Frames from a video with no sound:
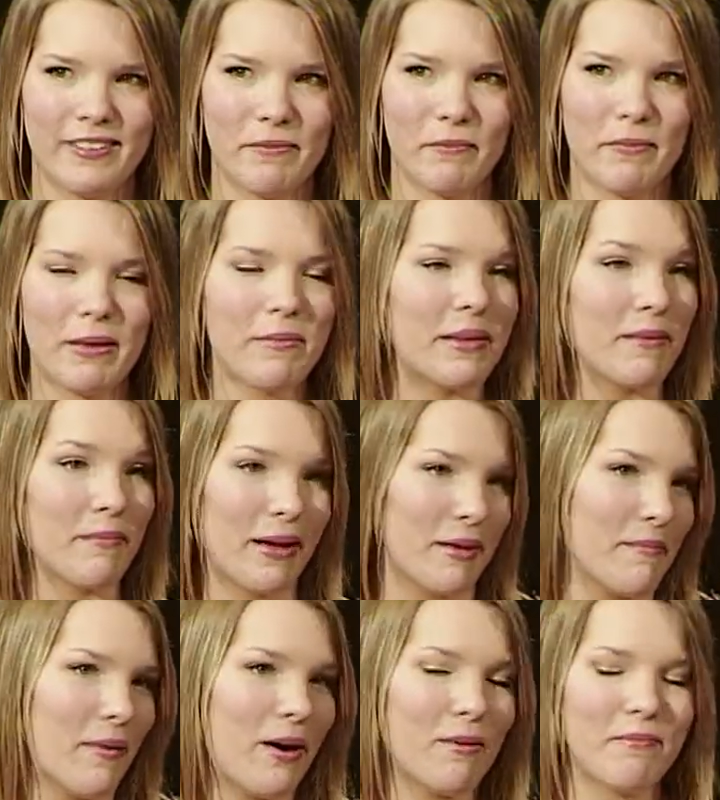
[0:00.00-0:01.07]
maybe my
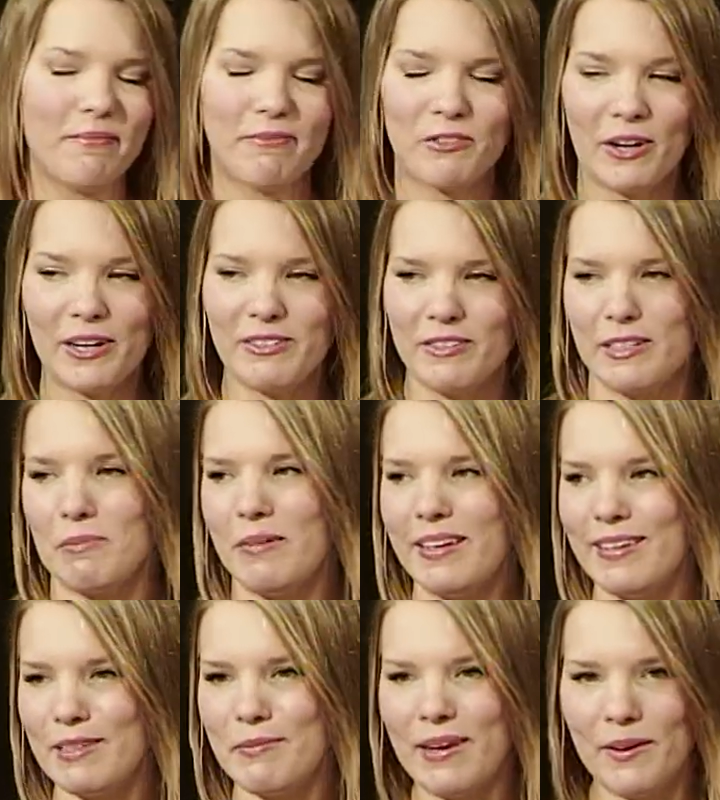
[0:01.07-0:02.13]
mom tried to explain
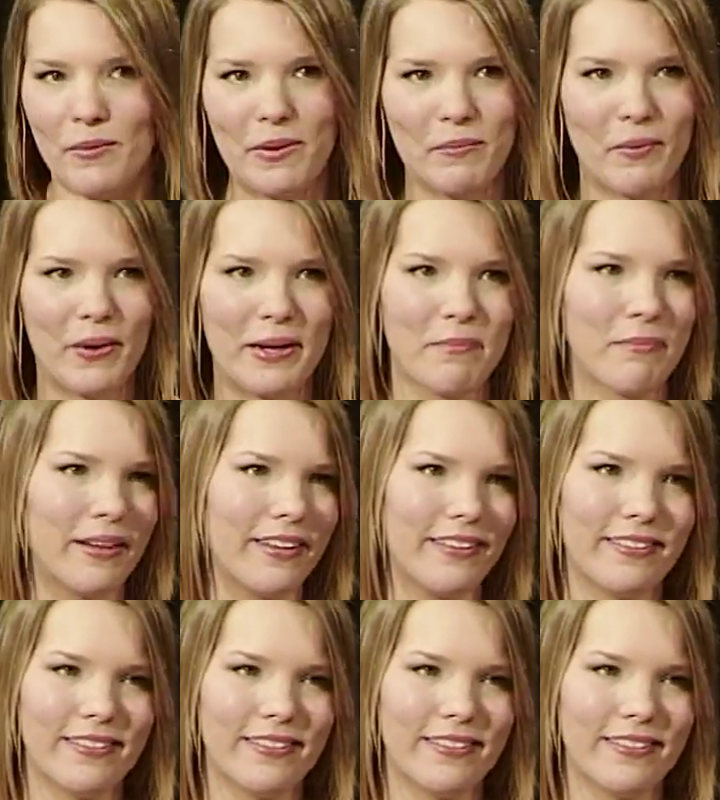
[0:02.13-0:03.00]
it to me at one point, but